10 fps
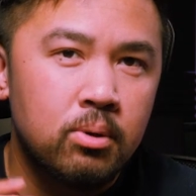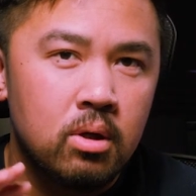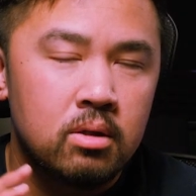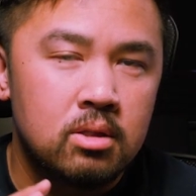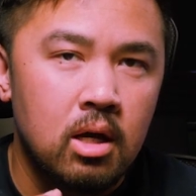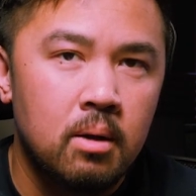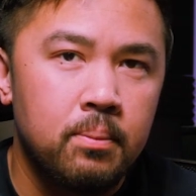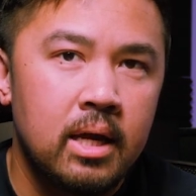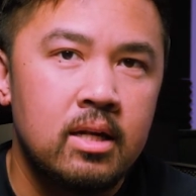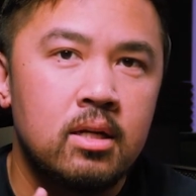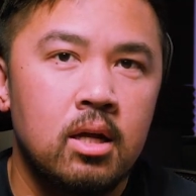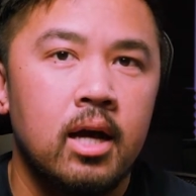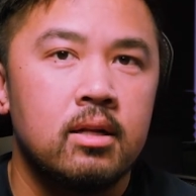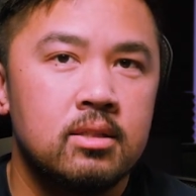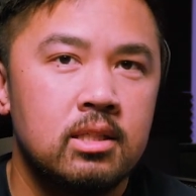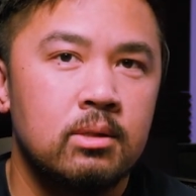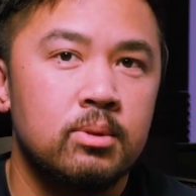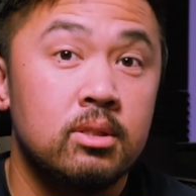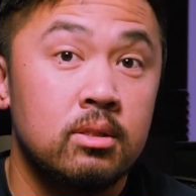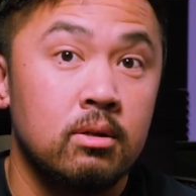put on top and not
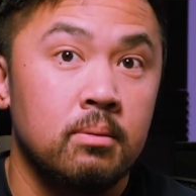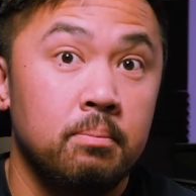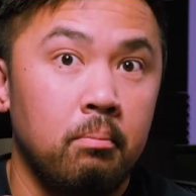cinnamon syrup.